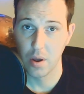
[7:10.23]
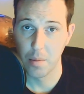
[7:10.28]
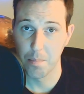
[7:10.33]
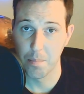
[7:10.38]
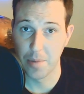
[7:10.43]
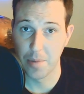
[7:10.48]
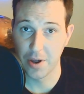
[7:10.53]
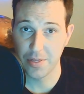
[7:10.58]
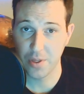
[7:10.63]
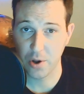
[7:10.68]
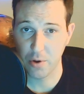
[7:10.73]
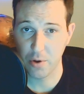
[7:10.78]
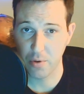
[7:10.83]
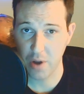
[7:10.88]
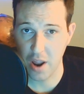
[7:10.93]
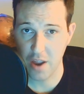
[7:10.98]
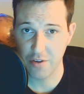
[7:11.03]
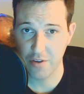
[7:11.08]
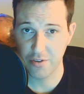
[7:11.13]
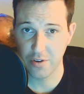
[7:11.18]
But the
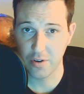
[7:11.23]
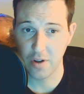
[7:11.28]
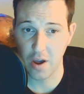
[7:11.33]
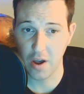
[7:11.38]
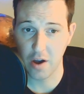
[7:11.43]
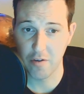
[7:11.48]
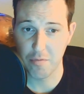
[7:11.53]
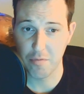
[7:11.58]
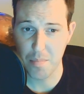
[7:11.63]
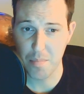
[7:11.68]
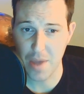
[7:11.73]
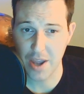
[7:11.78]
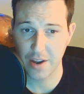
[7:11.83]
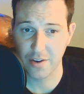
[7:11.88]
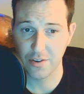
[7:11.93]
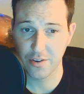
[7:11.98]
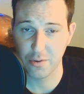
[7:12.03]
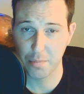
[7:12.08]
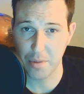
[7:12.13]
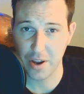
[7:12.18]
creation of mega
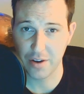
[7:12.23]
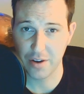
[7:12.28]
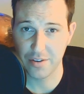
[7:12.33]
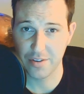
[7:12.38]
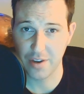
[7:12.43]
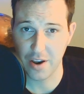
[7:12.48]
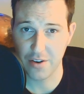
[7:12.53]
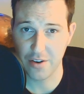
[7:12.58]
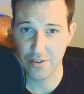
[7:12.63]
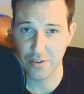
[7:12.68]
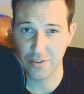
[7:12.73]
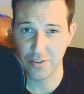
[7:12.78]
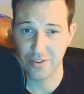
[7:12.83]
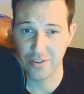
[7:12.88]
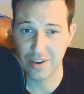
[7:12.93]
space stations